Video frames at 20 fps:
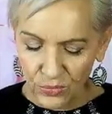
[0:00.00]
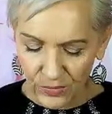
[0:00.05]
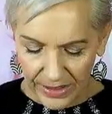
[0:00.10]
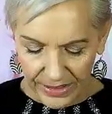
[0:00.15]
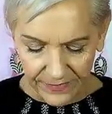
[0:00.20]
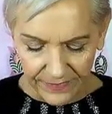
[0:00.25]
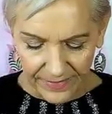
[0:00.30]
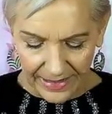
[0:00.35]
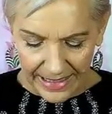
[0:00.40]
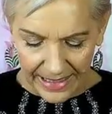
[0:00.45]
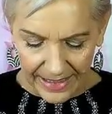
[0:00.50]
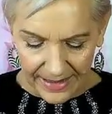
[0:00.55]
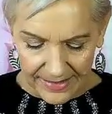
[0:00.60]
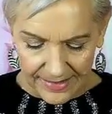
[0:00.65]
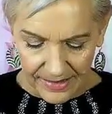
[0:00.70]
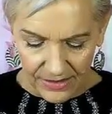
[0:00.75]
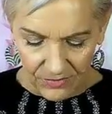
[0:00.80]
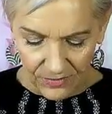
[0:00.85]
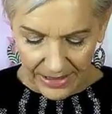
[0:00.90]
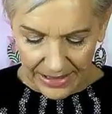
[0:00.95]
red flags
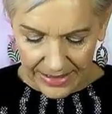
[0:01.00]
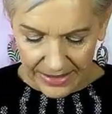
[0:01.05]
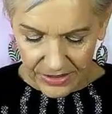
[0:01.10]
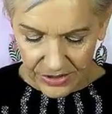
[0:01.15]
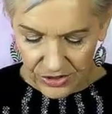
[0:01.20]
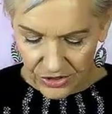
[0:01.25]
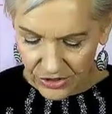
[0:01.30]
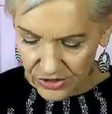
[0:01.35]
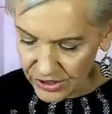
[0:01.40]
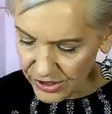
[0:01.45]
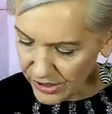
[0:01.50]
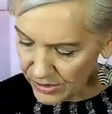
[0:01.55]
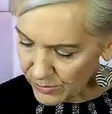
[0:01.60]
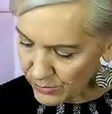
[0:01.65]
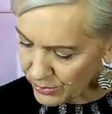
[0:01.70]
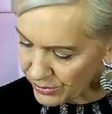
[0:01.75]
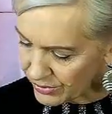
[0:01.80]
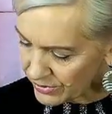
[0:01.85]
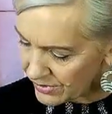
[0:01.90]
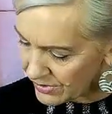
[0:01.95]
in a
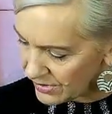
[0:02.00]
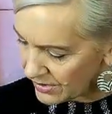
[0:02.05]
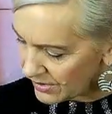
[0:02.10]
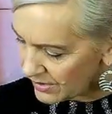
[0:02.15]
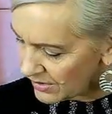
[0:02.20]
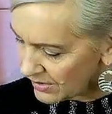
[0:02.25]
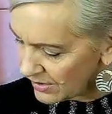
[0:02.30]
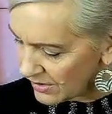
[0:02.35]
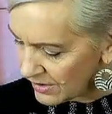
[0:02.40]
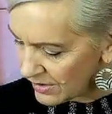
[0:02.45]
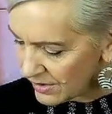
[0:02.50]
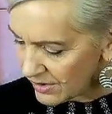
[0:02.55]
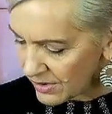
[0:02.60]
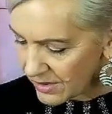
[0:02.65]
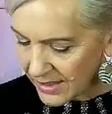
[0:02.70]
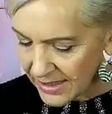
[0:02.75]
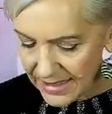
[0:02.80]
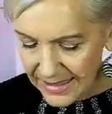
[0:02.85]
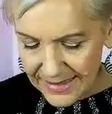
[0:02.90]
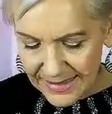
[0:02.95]
relationship.
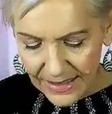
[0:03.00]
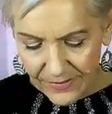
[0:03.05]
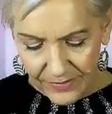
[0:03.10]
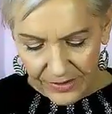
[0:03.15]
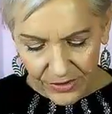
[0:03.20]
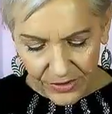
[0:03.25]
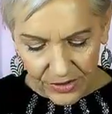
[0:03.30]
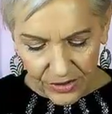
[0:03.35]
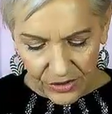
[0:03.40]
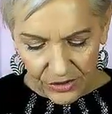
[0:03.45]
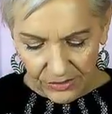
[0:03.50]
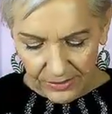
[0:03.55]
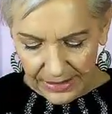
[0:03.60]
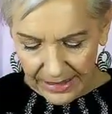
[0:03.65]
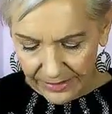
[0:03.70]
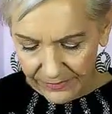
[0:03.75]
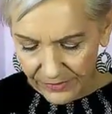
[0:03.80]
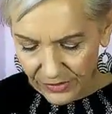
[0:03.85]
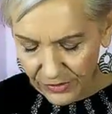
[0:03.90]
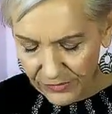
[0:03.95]
All right, let's have a look at new
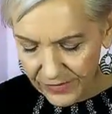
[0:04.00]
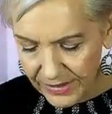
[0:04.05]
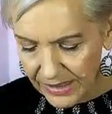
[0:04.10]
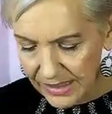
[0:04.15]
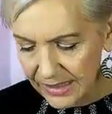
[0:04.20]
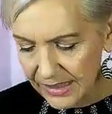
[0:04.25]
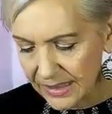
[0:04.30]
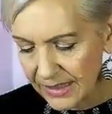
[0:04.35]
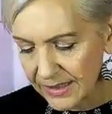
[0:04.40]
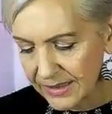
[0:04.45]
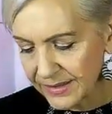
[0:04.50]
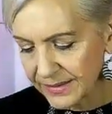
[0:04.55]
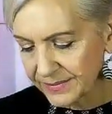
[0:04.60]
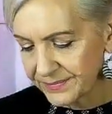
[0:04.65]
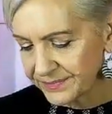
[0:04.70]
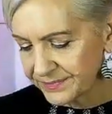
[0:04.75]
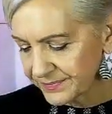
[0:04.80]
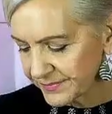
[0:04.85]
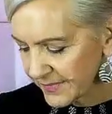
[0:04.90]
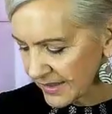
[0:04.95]
love over here.
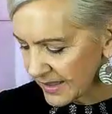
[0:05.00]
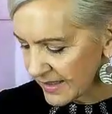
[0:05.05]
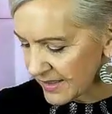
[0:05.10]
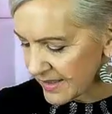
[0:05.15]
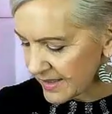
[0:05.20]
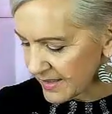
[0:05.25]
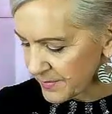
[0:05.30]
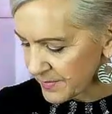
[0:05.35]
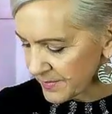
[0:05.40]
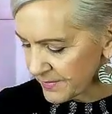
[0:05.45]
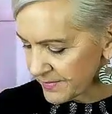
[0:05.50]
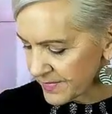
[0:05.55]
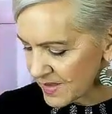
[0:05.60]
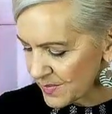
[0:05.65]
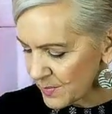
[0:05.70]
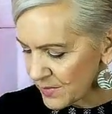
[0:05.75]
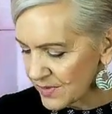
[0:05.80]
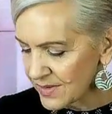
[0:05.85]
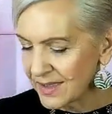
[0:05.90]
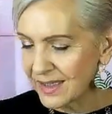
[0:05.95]

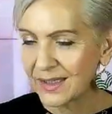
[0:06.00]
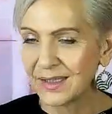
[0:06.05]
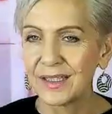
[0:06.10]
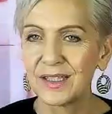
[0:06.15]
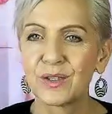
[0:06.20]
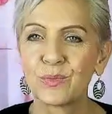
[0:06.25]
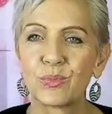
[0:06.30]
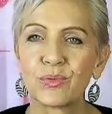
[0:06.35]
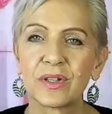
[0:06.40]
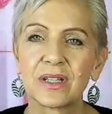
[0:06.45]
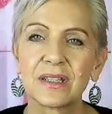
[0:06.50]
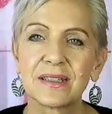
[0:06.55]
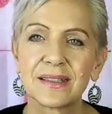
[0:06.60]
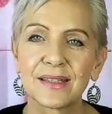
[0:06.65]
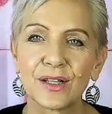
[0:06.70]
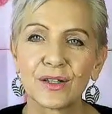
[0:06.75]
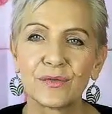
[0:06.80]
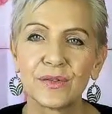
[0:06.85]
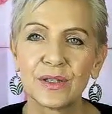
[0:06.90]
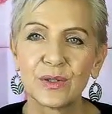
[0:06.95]
Spirit's saying you need to bring
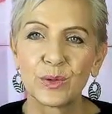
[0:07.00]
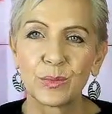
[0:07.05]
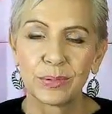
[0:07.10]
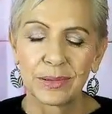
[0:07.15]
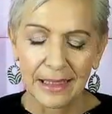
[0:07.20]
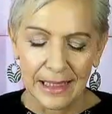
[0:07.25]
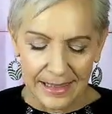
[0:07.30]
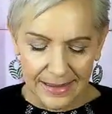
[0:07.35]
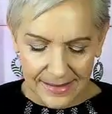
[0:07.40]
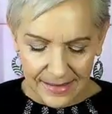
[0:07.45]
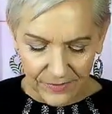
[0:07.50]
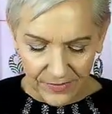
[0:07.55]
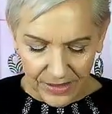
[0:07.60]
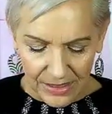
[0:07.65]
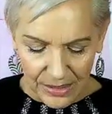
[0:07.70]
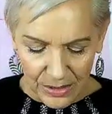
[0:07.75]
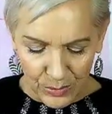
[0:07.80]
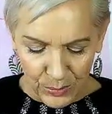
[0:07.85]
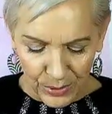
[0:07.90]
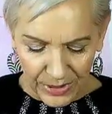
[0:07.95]
yourself into a place of
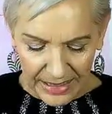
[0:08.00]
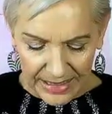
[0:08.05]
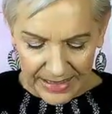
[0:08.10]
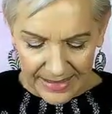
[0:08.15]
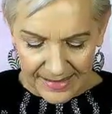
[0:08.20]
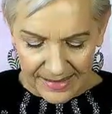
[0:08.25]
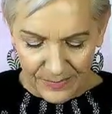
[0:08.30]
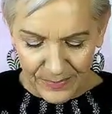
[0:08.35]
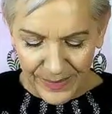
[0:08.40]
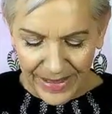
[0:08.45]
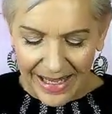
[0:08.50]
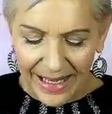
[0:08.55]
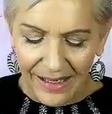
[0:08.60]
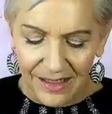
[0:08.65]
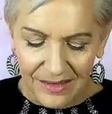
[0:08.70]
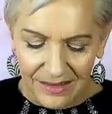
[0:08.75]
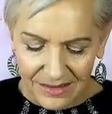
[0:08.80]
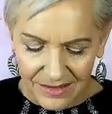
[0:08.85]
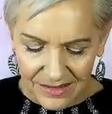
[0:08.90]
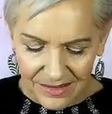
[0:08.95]
inner peace and
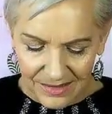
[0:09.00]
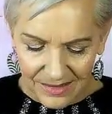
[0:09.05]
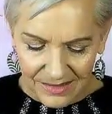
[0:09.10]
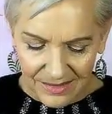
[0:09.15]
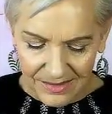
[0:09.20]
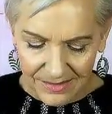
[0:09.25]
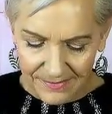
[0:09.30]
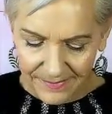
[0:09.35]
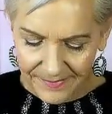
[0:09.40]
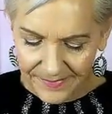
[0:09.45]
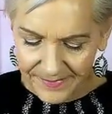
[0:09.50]
balance.